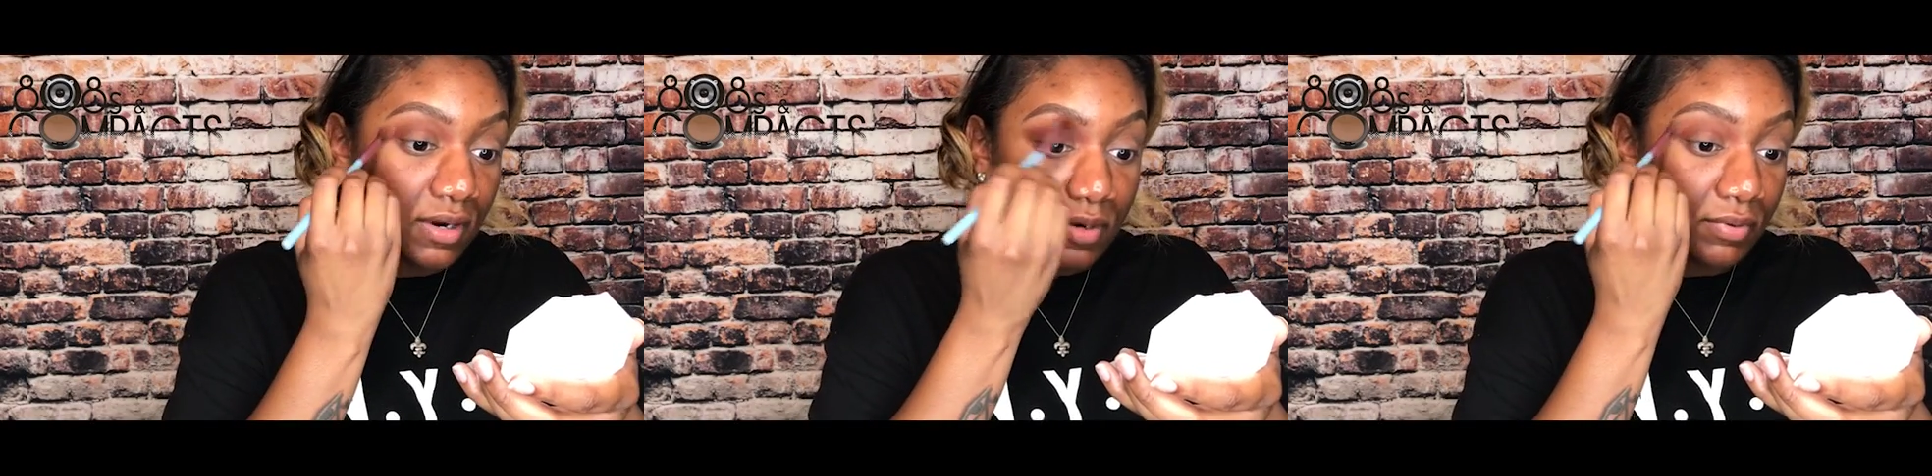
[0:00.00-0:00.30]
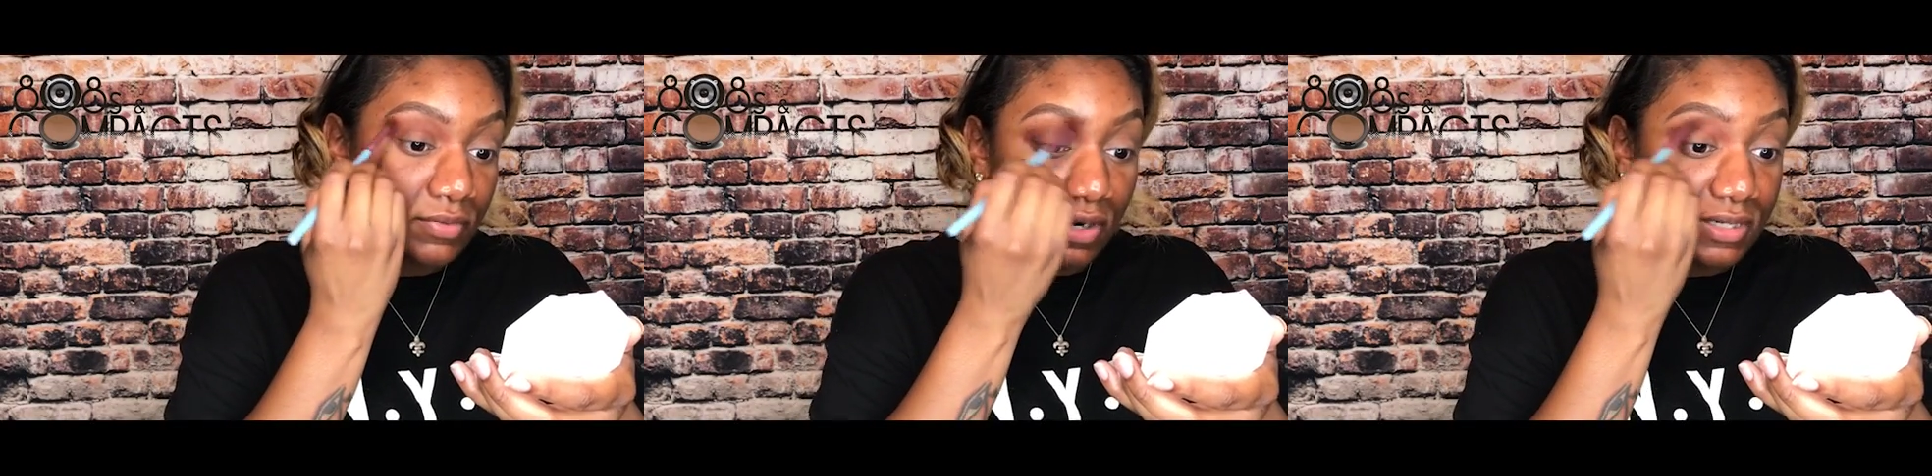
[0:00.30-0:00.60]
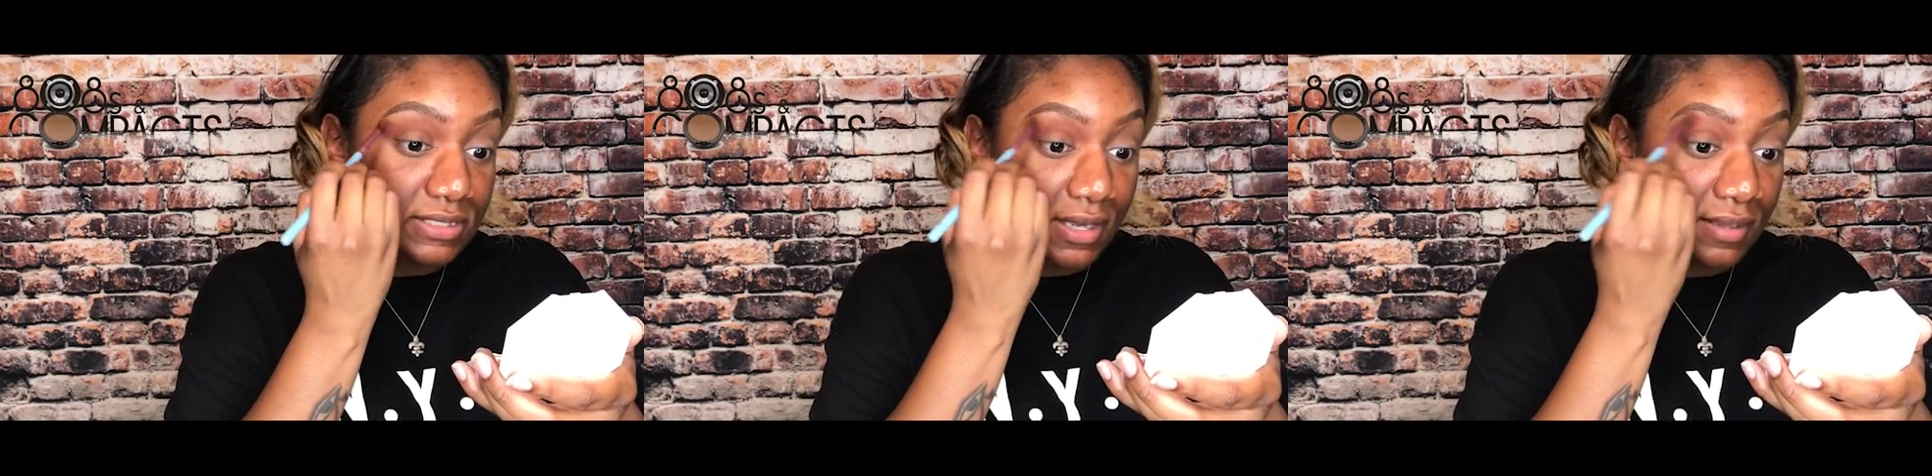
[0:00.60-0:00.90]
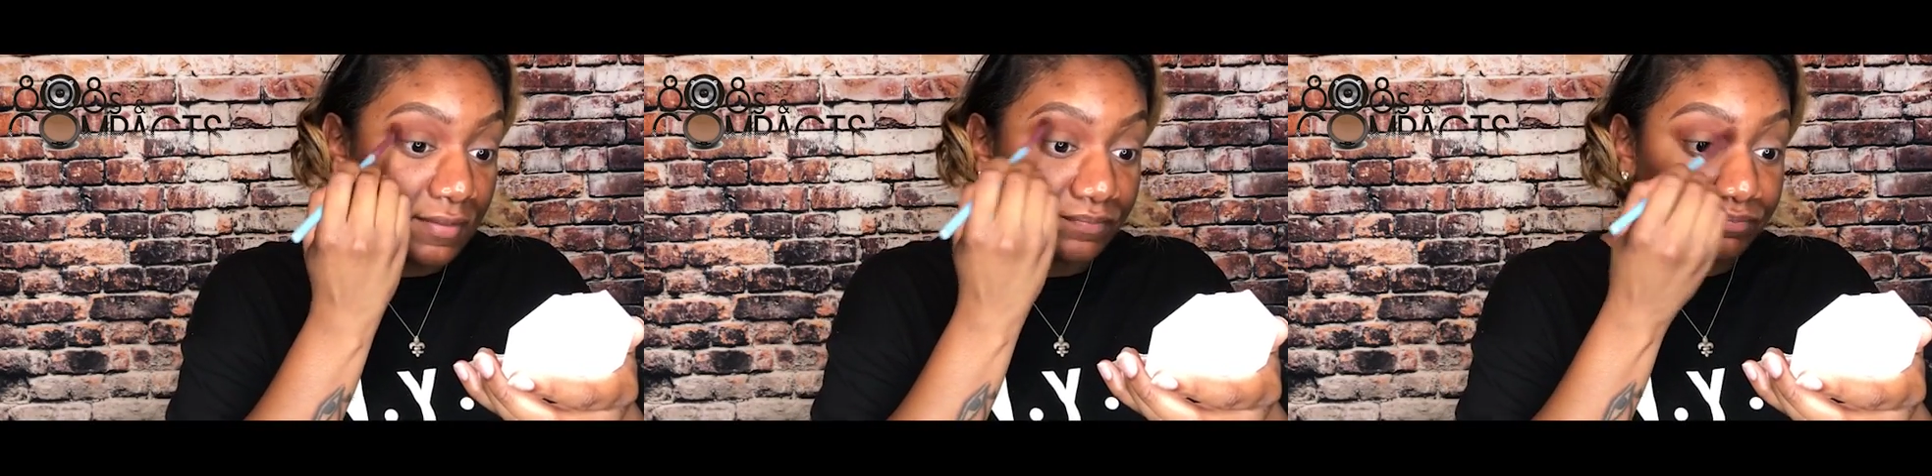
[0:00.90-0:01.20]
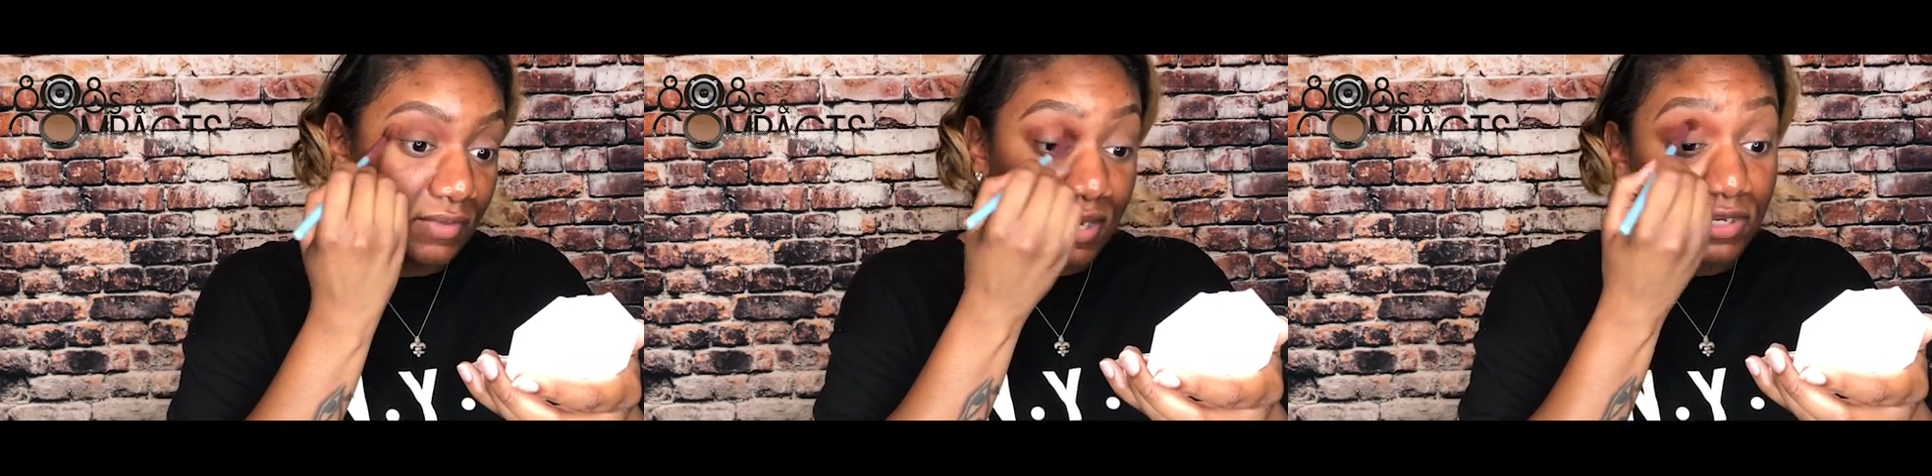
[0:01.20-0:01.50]
berry on my
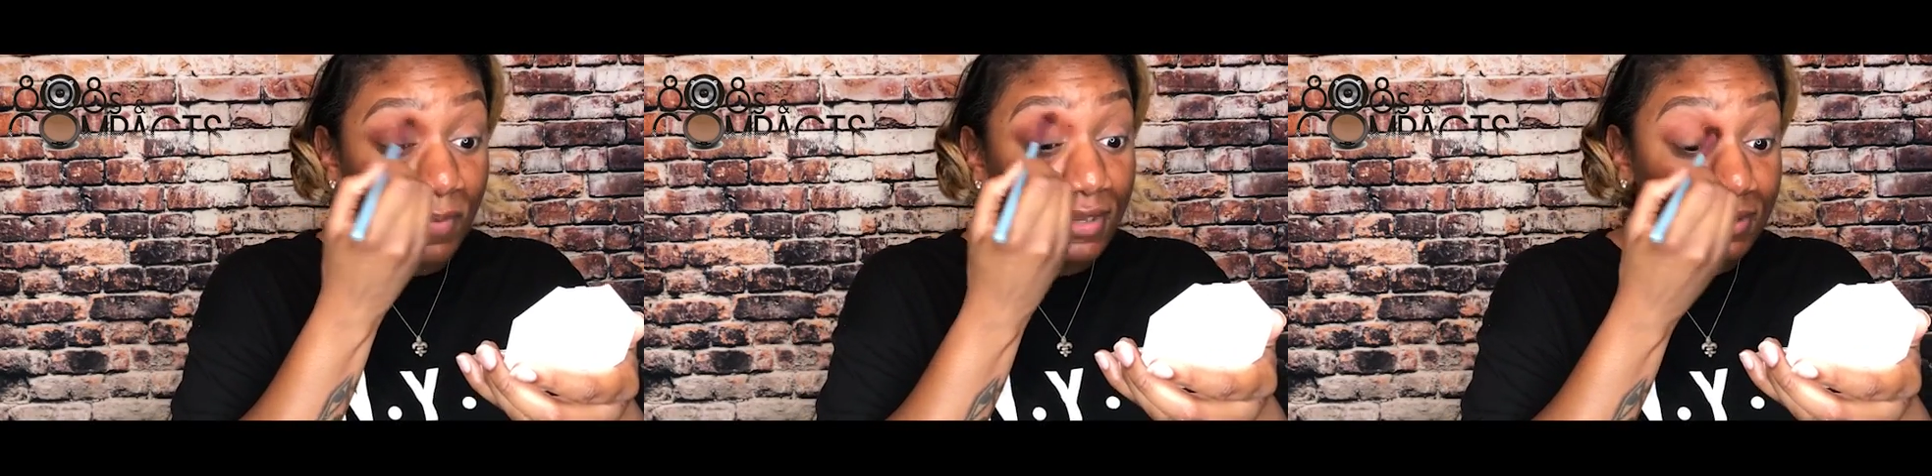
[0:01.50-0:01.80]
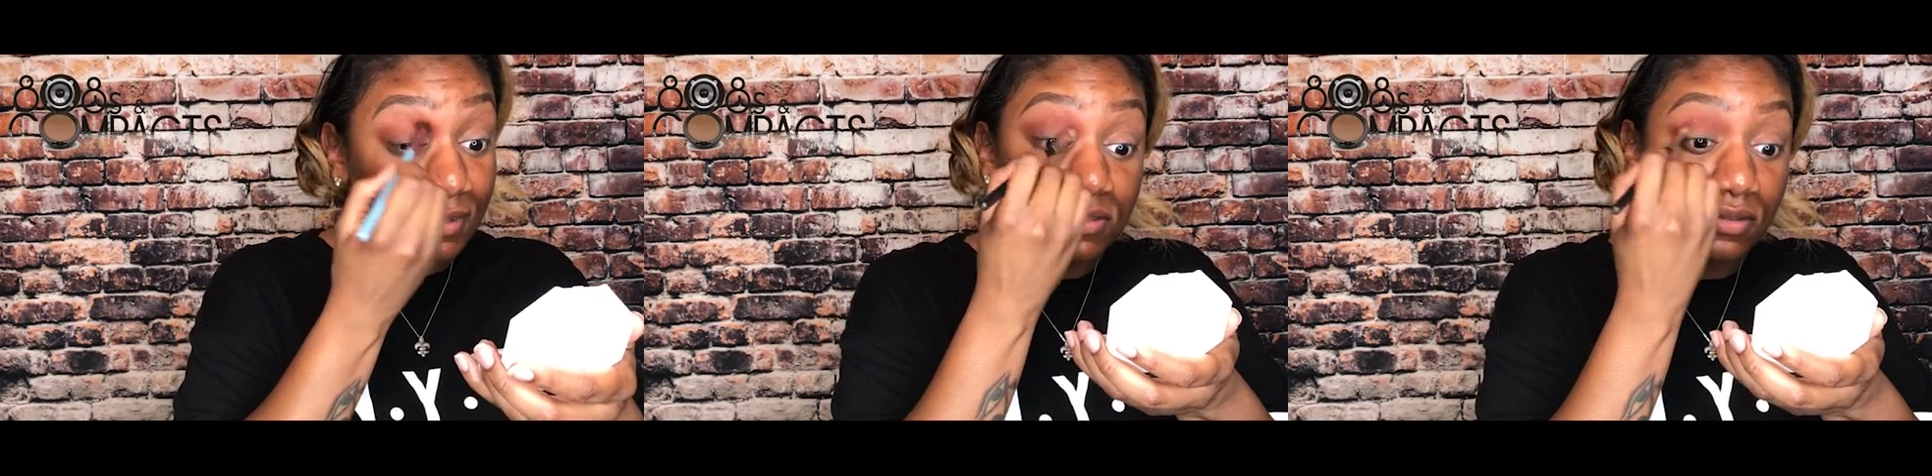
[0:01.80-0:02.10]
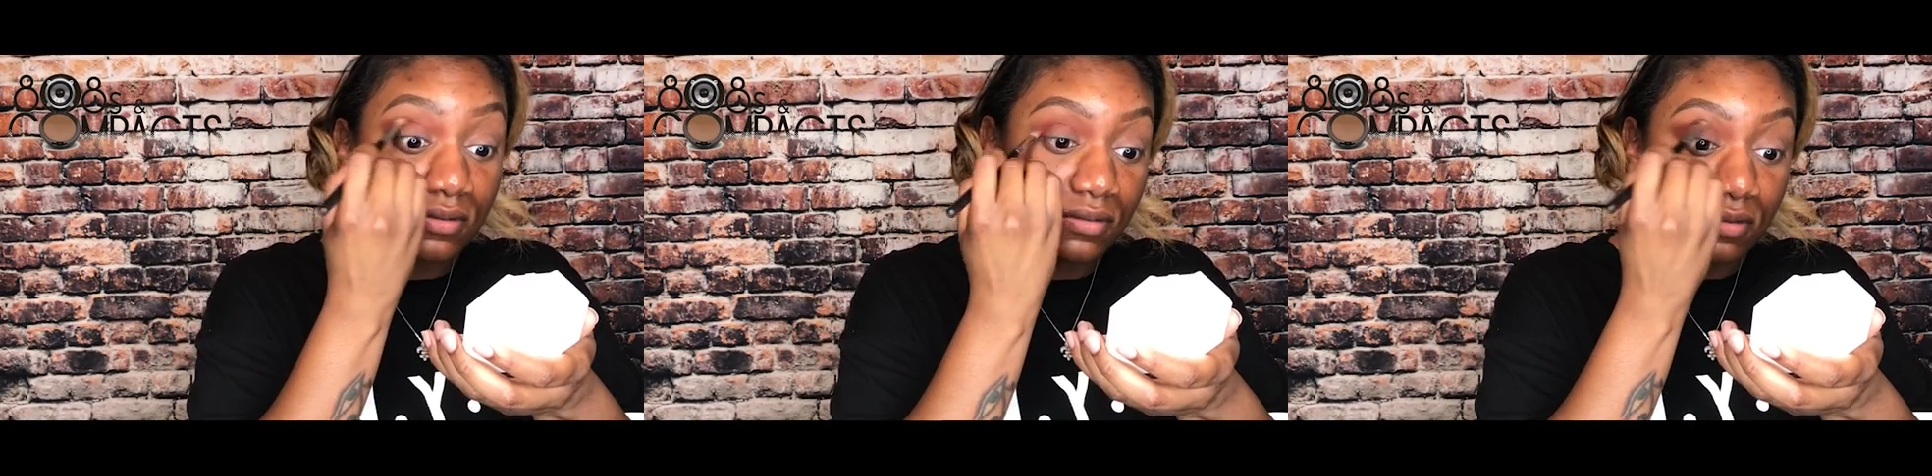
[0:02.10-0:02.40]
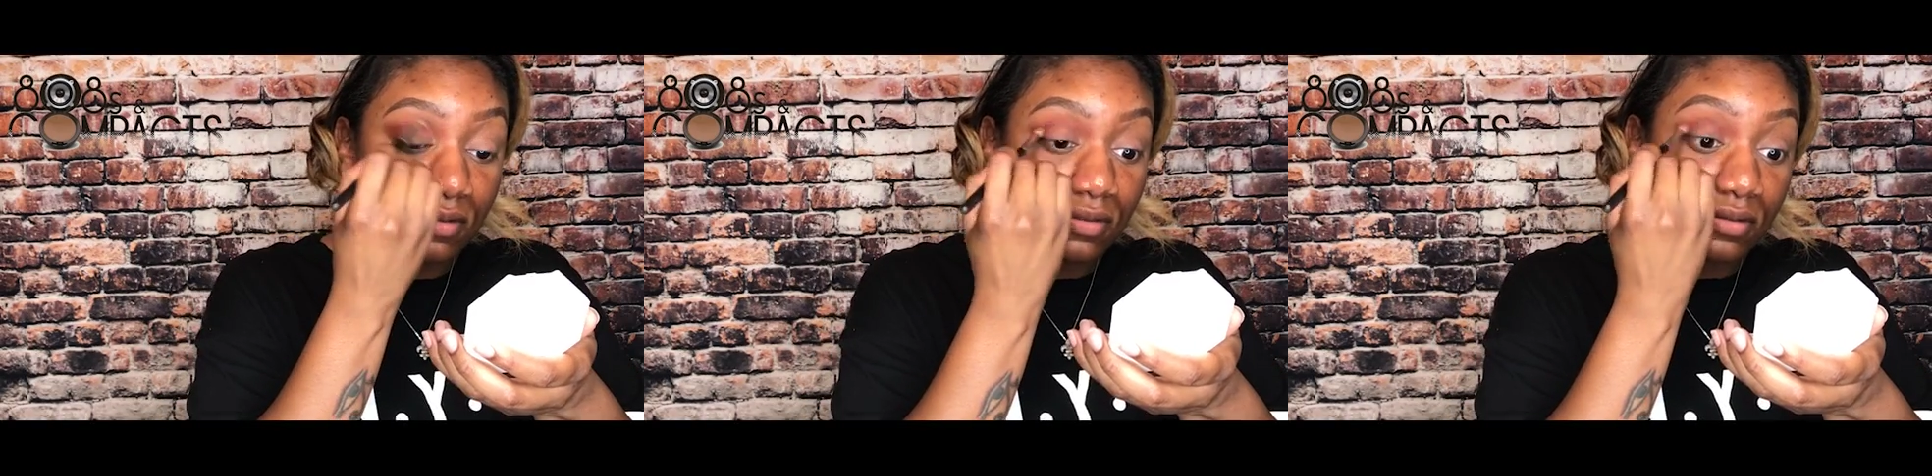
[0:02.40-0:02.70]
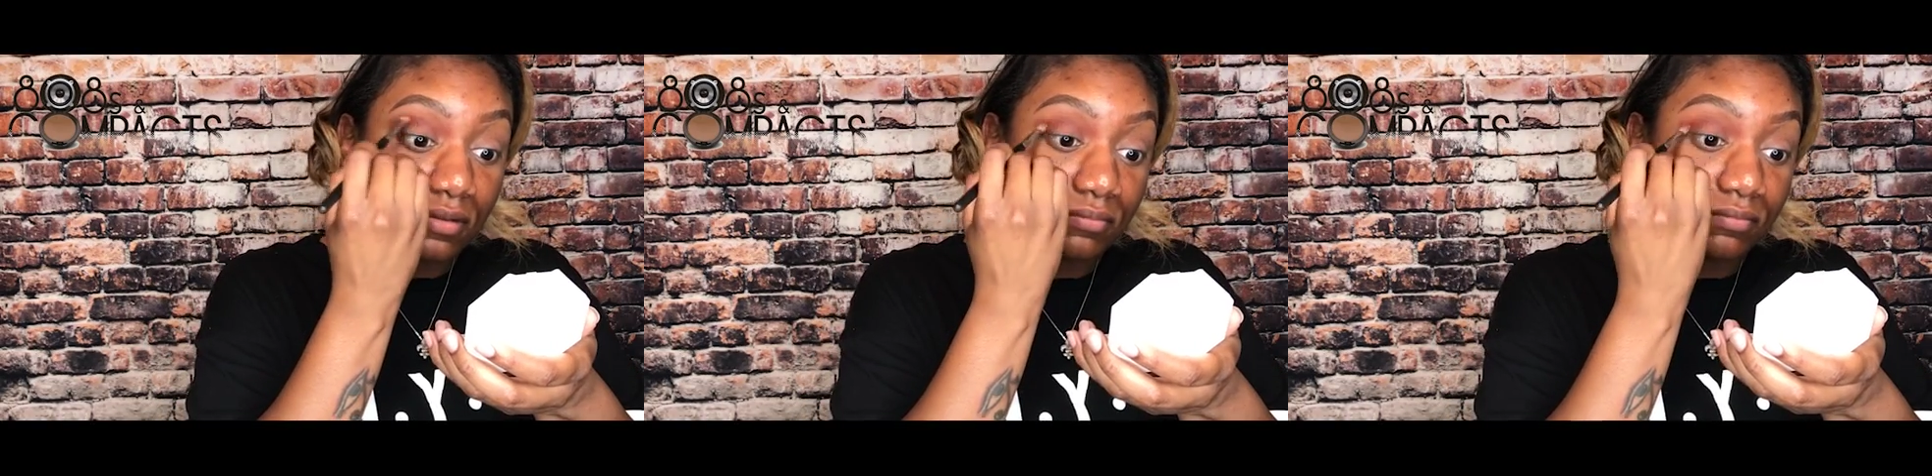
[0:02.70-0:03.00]
eyes. I don't know.